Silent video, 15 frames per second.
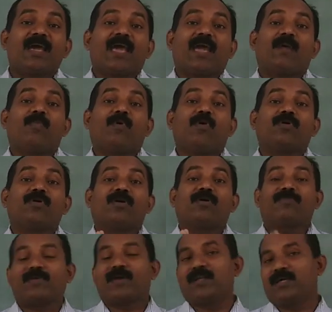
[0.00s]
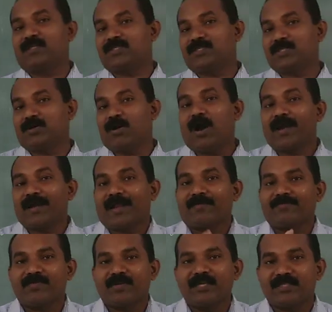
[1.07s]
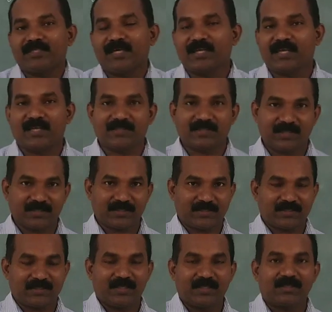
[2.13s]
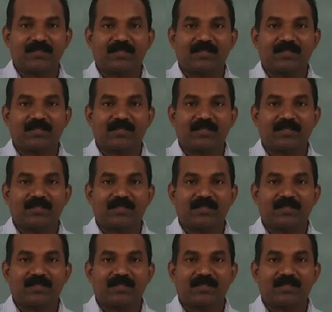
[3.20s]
amount of energy or definite energies.